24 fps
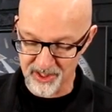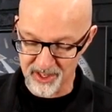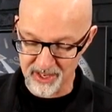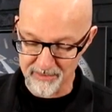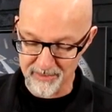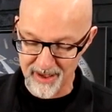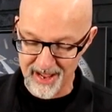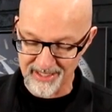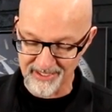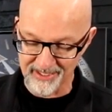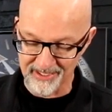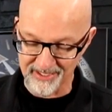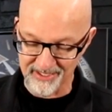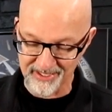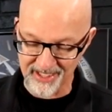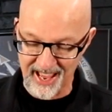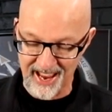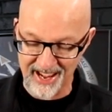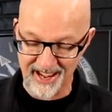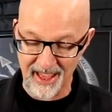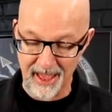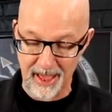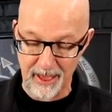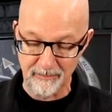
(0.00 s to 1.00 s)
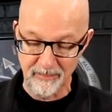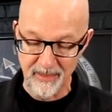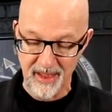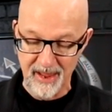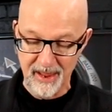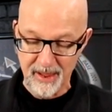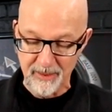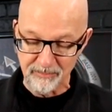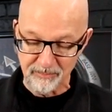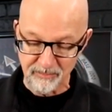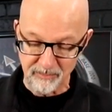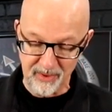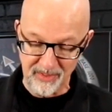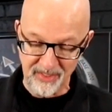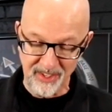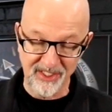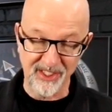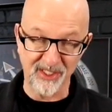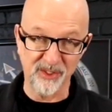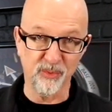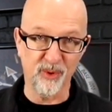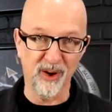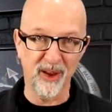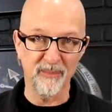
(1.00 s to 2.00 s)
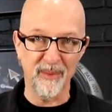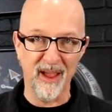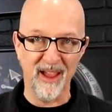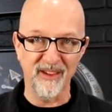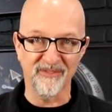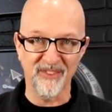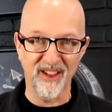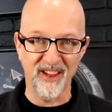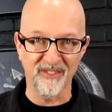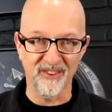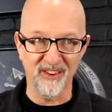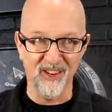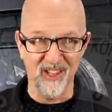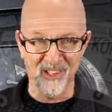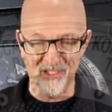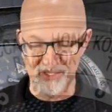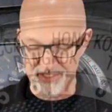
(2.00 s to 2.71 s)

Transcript: so you might look that up. But this is one of my favorite